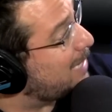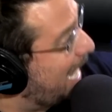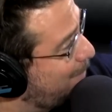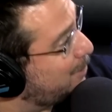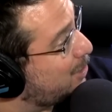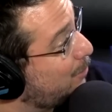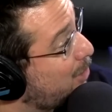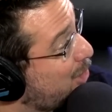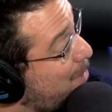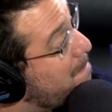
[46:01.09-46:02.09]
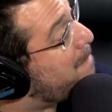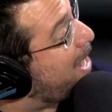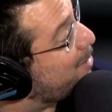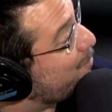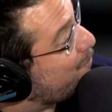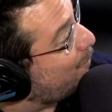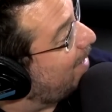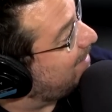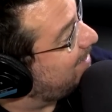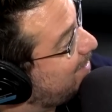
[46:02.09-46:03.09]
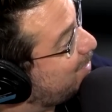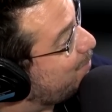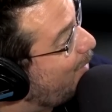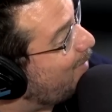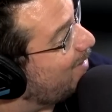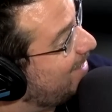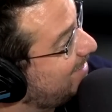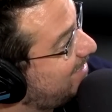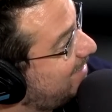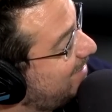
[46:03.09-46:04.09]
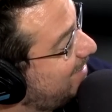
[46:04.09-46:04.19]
counsel to Mayor Francis Suarez.